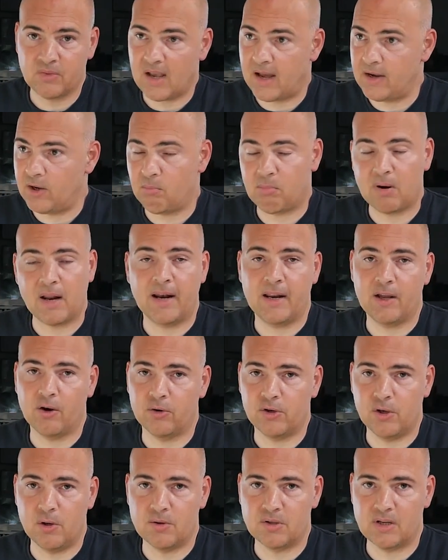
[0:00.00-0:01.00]
and you're planning
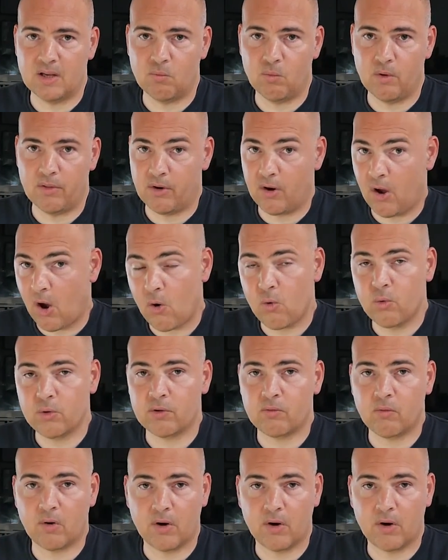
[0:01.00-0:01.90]
on using it with an older